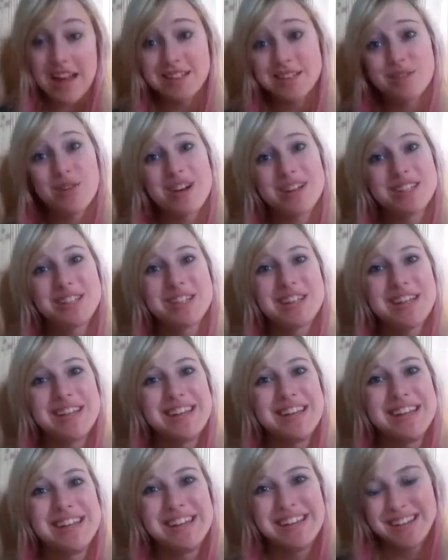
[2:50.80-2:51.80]
Next
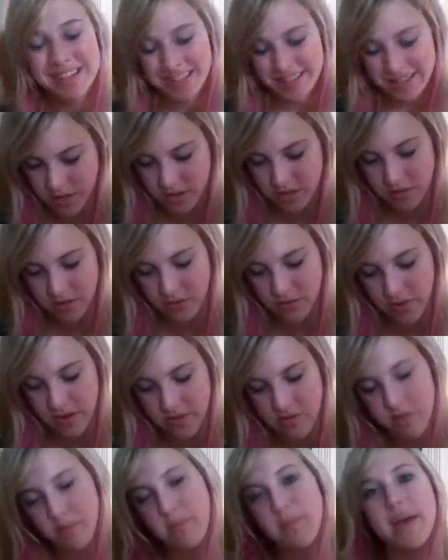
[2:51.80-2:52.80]
question! What's your
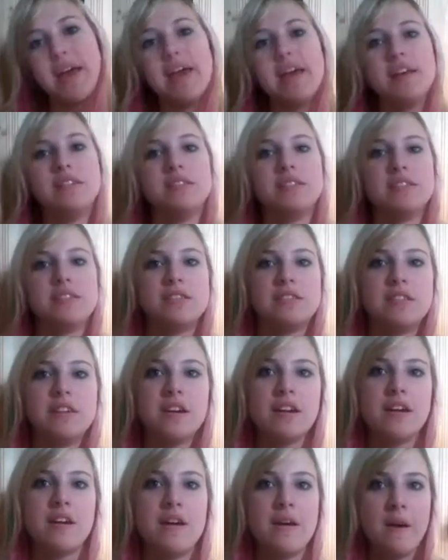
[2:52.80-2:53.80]
favorite band?
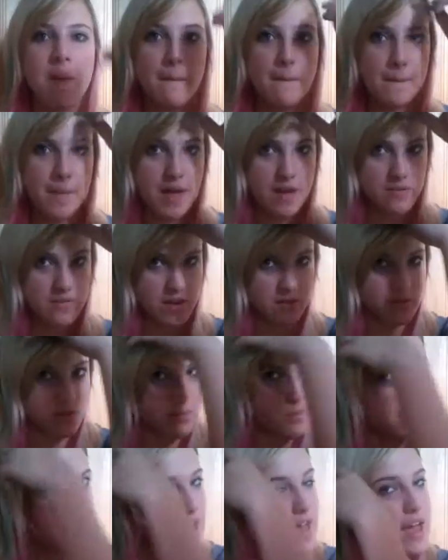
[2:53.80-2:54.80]
My
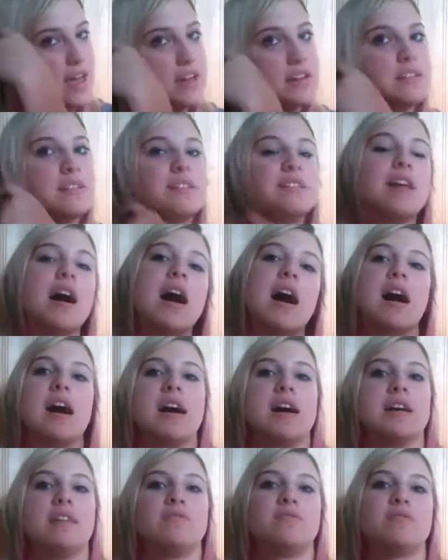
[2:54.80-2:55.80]
favorite band is The
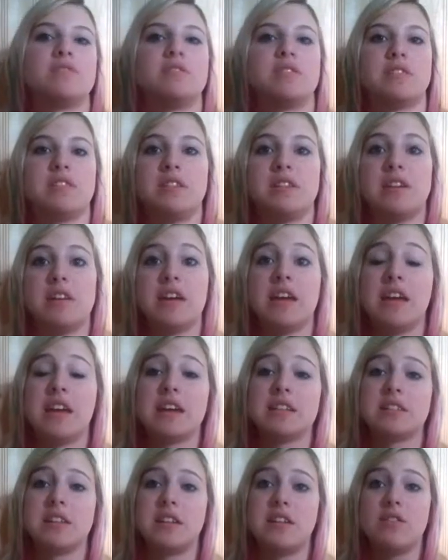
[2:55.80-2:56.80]
Hives.
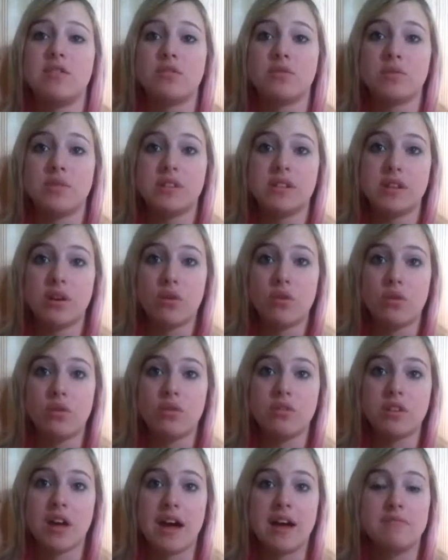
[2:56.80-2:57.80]
Yes, I know they're really
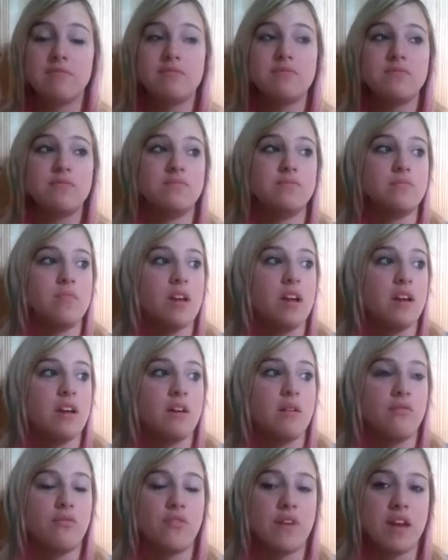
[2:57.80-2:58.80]
old.
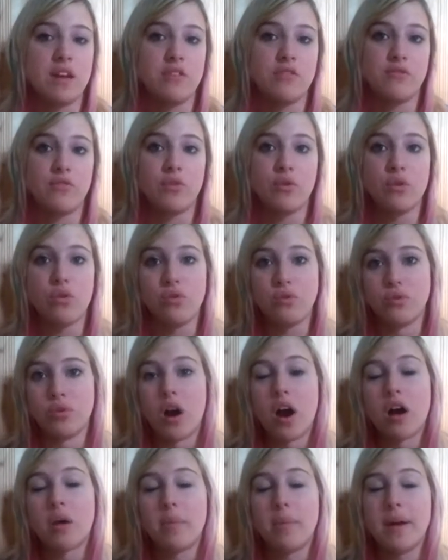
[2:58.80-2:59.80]
I'm a fan of old
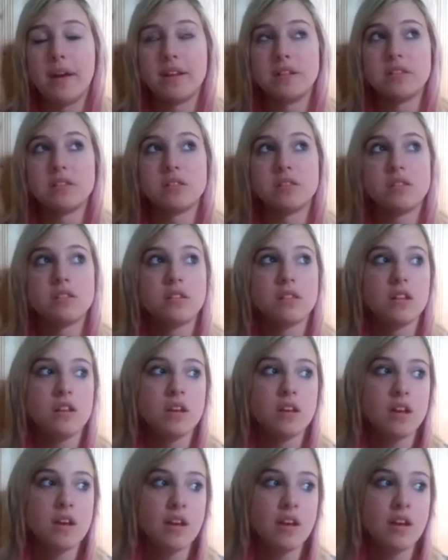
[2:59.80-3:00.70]
rock bands.